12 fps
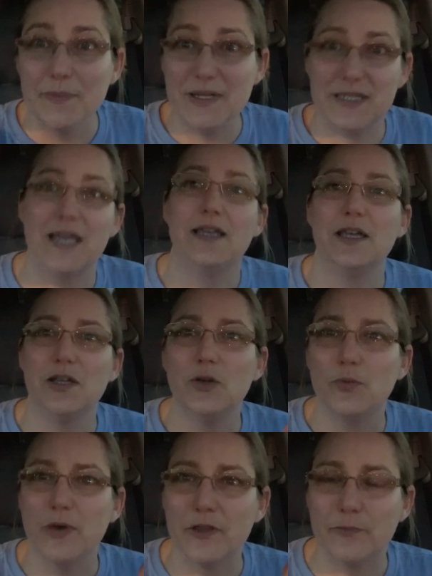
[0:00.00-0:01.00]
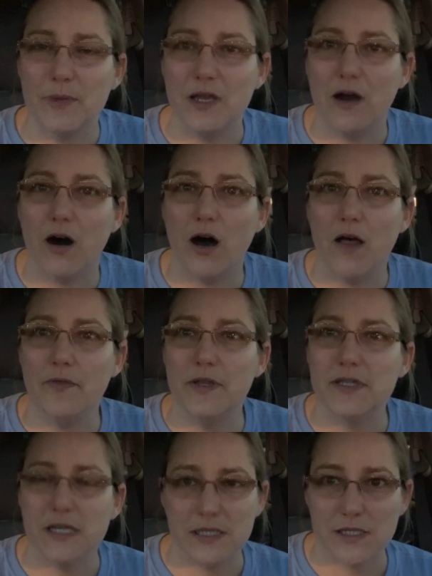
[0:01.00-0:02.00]
me taking you with me on
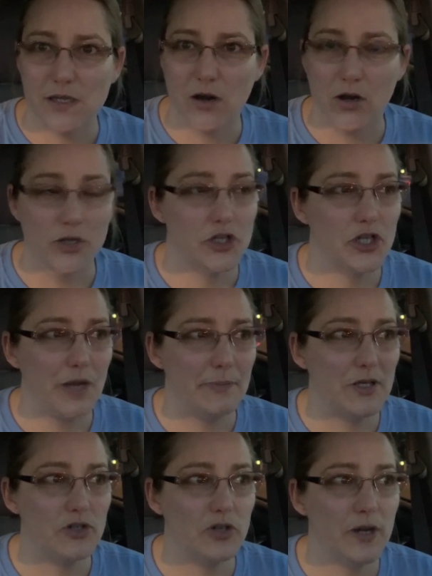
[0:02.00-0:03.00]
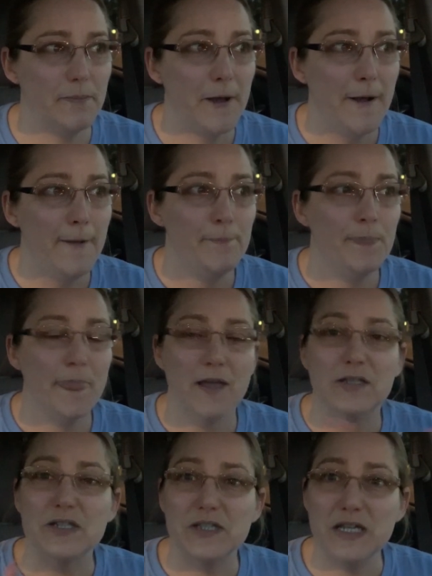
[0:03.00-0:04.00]
this Instacart shopping trip
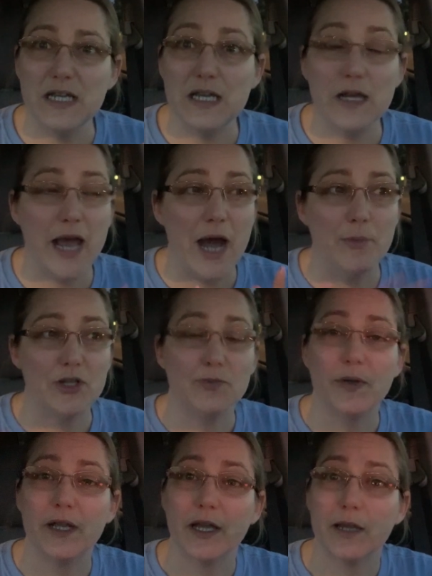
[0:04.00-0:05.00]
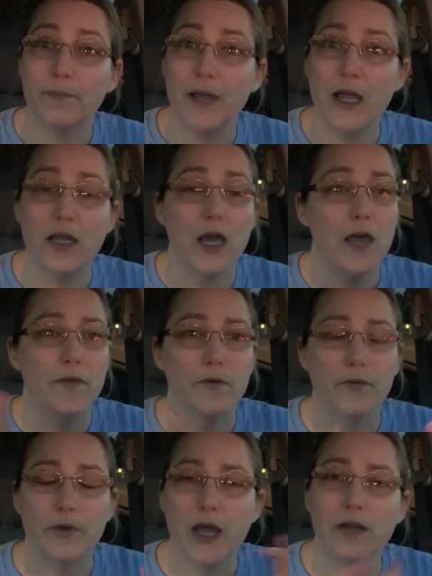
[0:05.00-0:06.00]
to see how much money I could make and
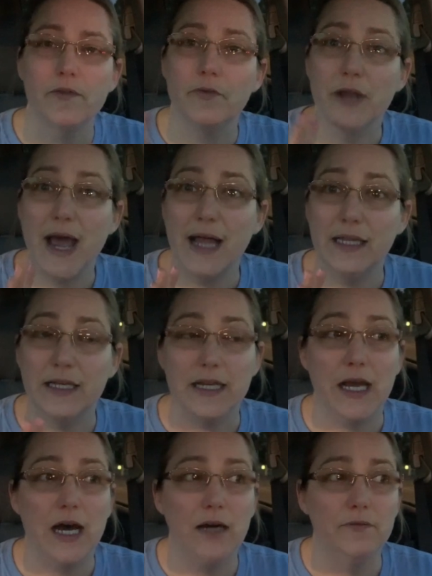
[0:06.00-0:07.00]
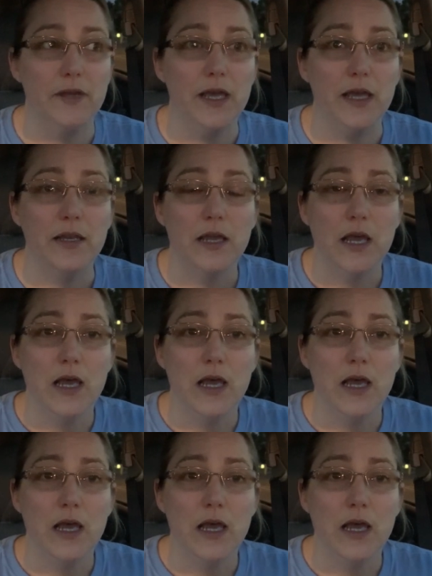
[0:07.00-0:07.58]
the kind of the reality of it.